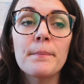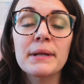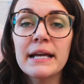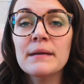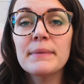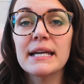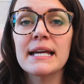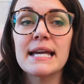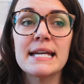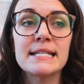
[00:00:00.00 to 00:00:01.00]
Playing
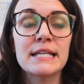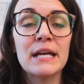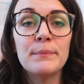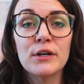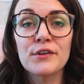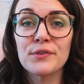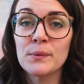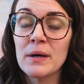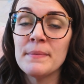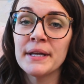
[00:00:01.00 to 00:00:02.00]
Big is a book for
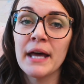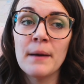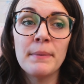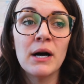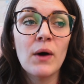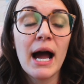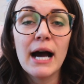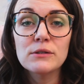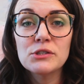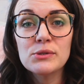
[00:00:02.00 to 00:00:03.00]
women about
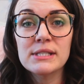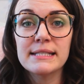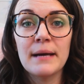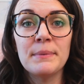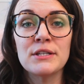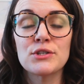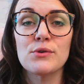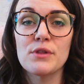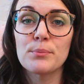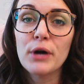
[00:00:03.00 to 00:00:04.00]
how to step
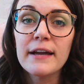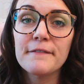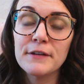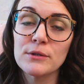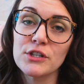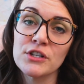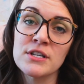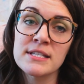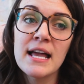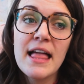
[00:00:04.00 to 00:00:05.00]
into the bright
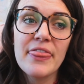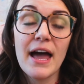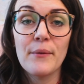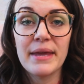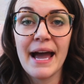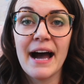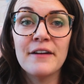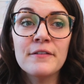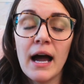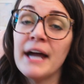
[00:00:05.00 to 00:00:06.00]
futures that we
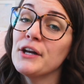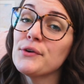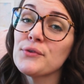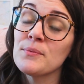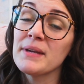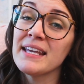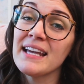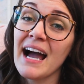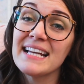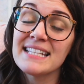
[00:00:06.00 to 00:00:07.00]
have. I know for me,
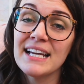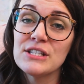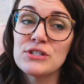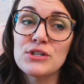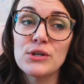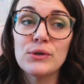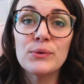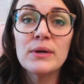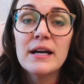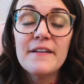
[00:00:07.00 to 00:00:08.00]
I tend
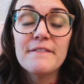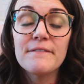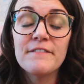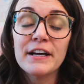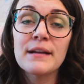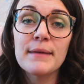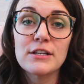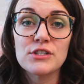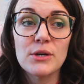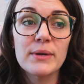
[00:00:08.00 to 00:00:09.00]
to very
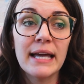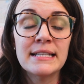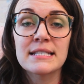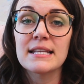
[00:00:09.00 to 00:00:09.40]
much so get into the